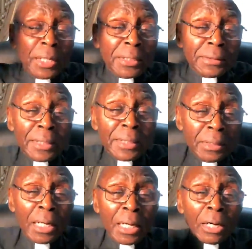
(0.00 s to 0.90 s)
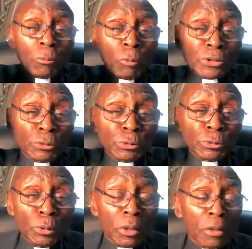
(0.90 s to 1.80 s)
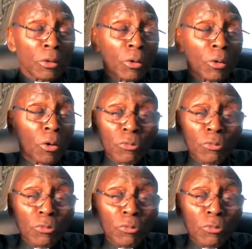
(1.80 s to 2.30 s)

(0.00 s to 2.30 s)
Gideon was ruler over